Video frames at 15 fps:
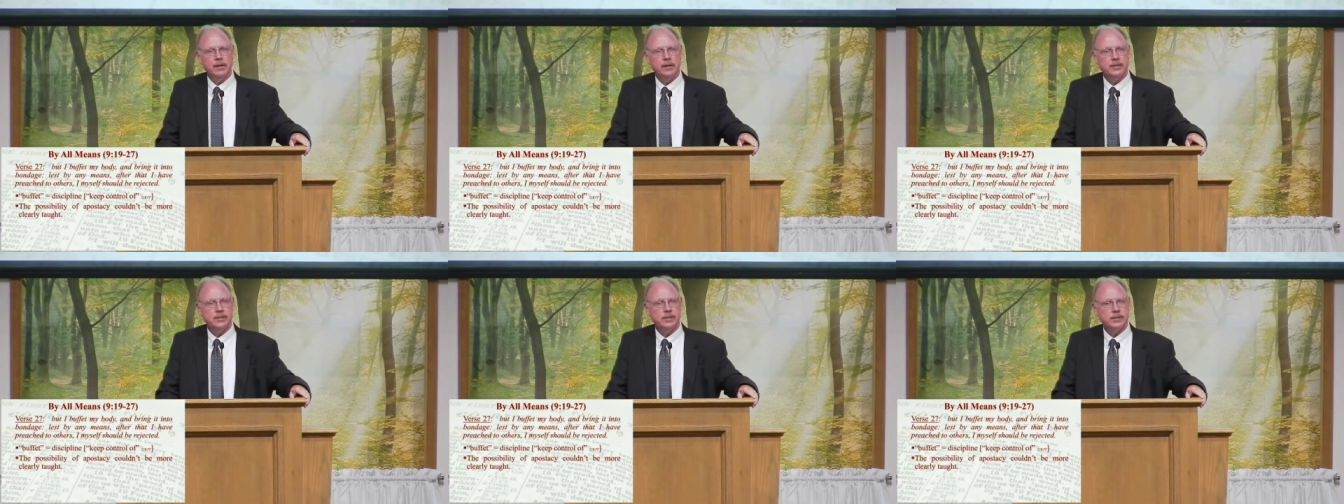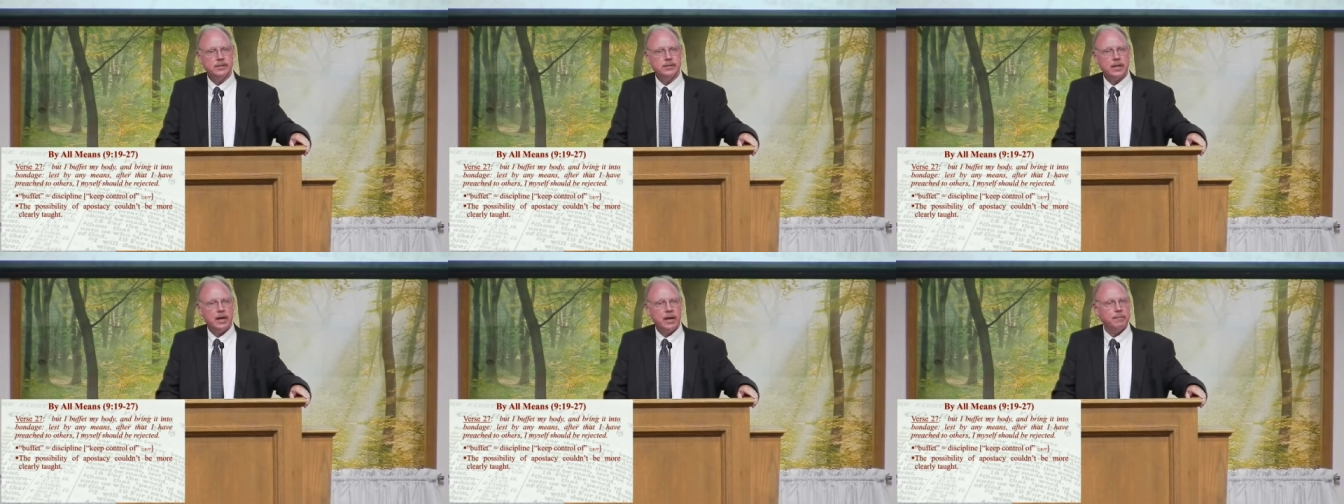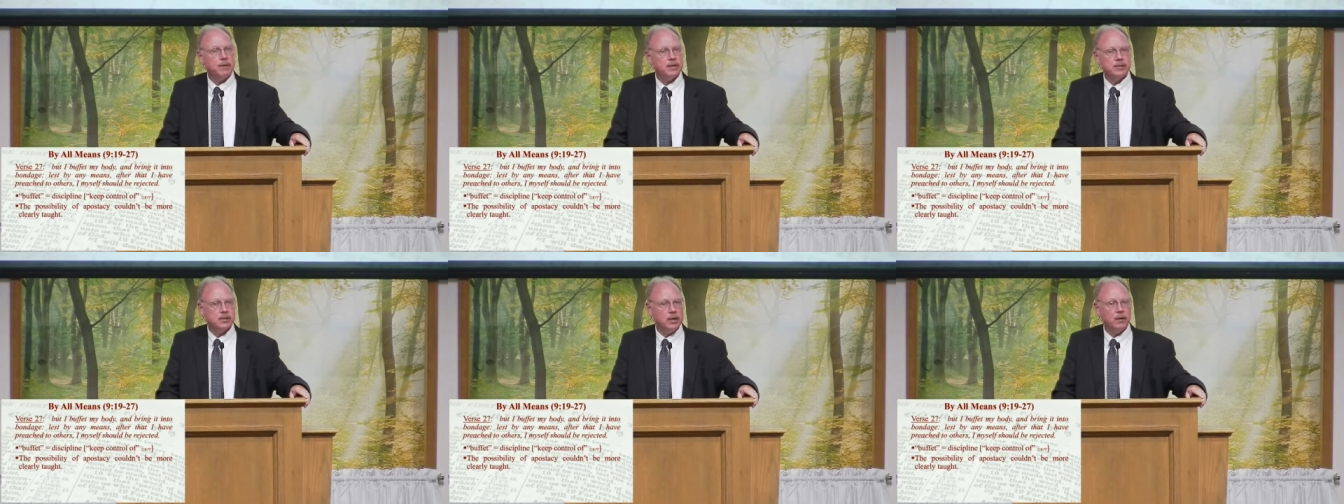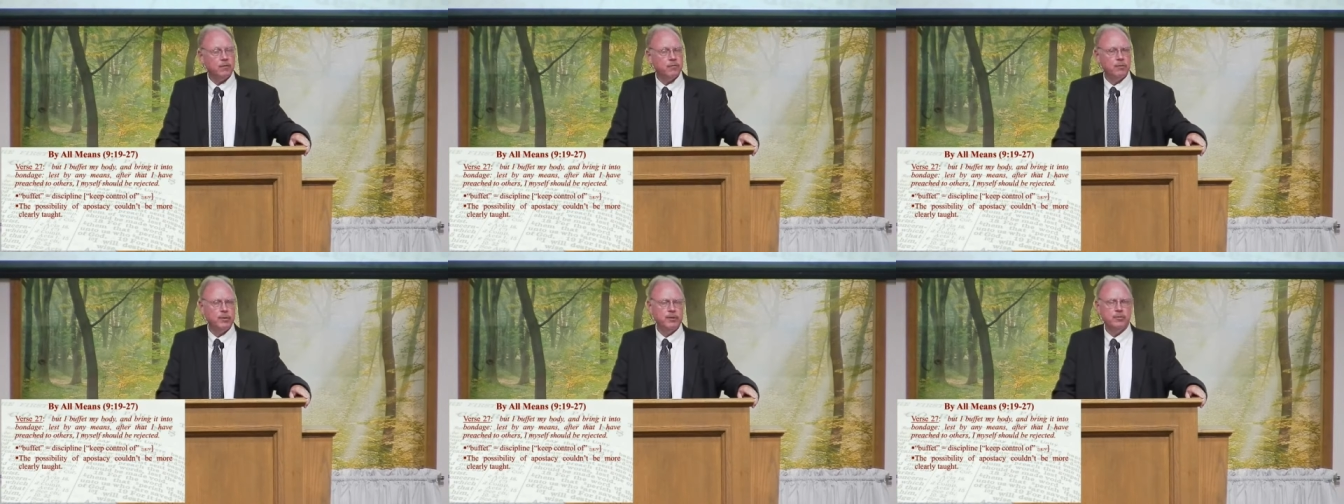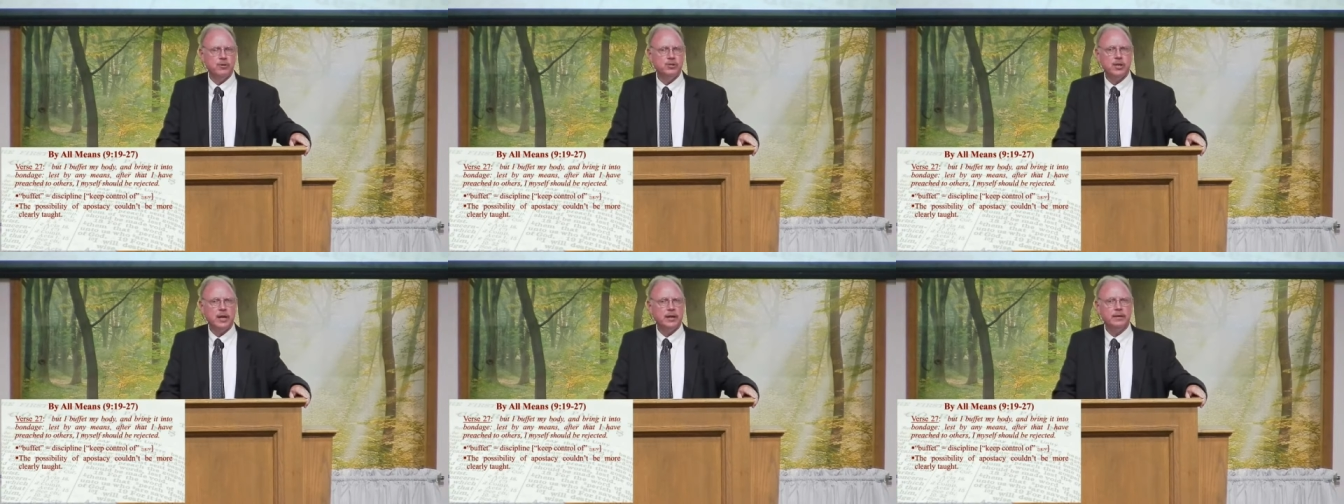He says, I myself would be
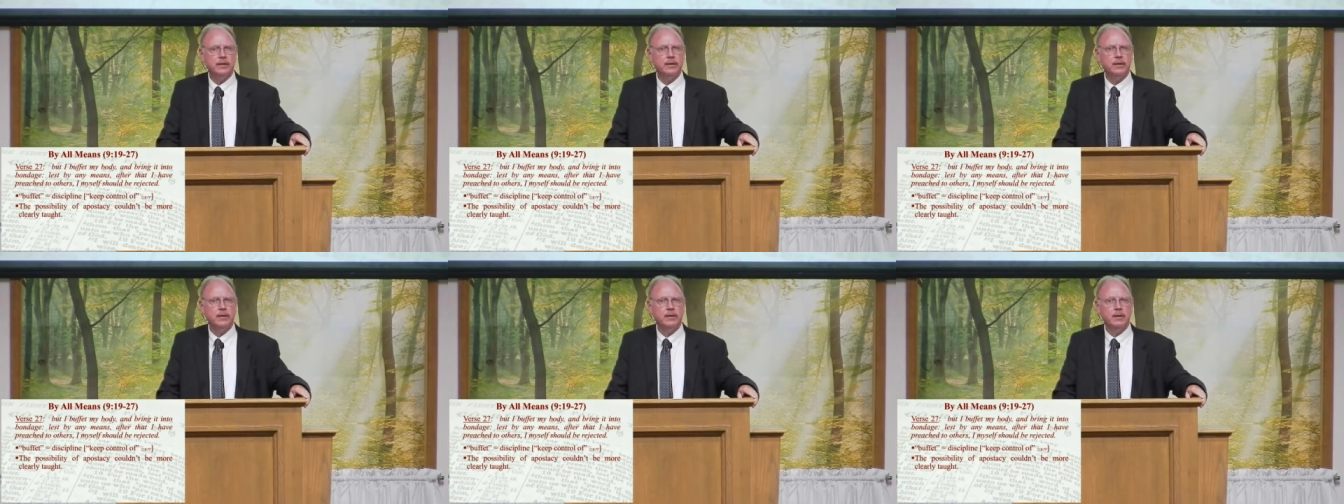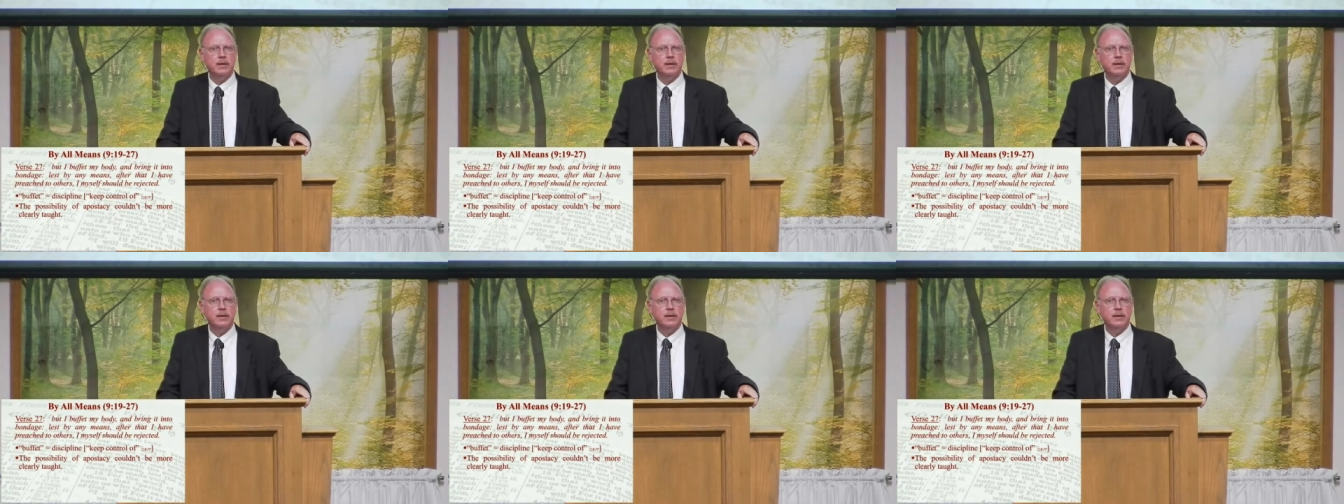rejected.